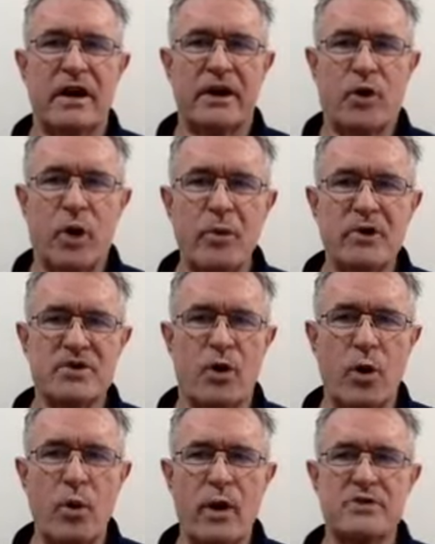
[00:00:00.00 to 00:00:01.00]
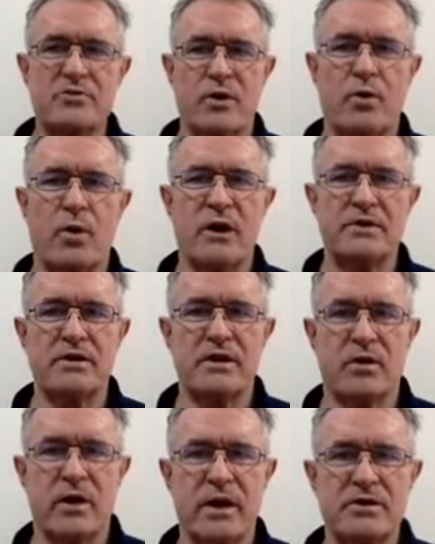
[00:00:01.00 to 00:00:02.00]
and almost always requires
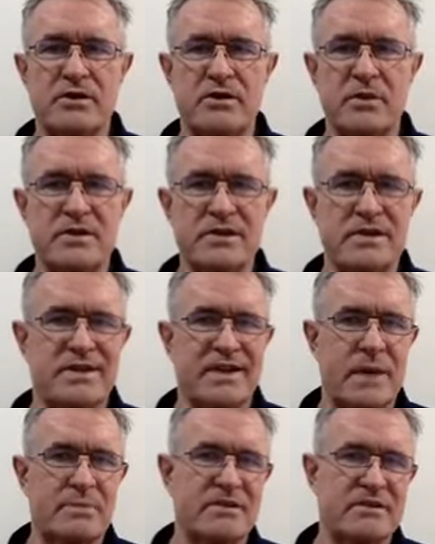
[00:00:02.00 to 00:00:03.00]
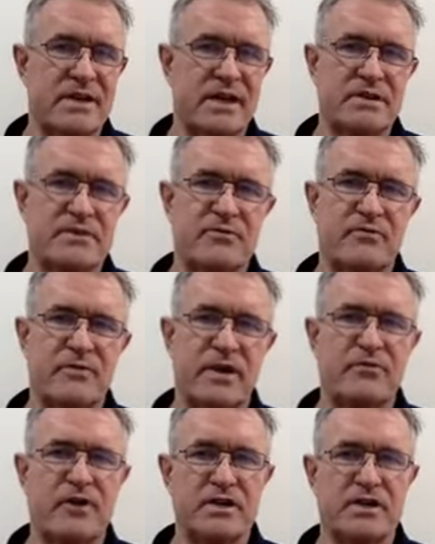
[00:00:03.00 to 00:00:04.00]
integration to existing apps and tech
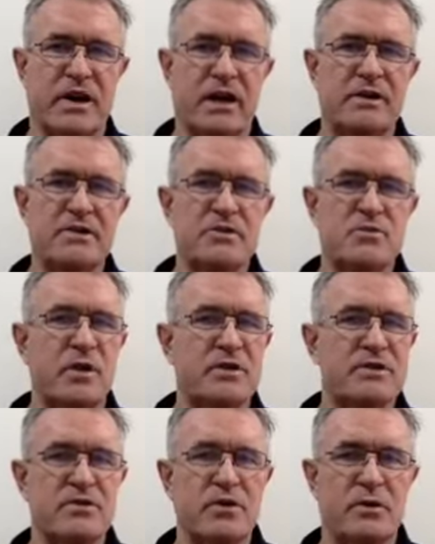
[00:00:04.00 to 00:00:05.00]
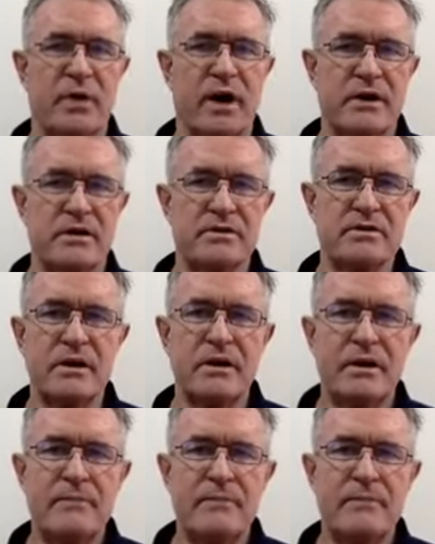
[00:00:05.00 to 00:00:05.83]
and functionalities as well as third parties.